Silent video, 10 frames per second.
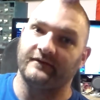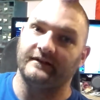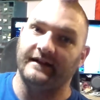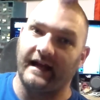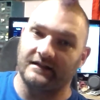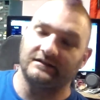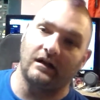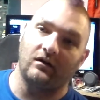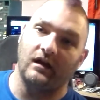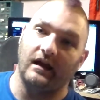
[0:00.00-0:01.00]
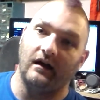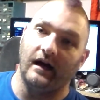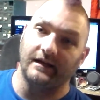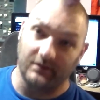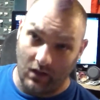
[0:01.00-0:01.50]
Next Saturday
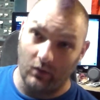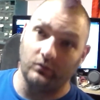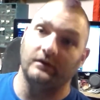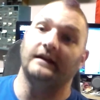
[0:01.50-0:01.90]
I don't,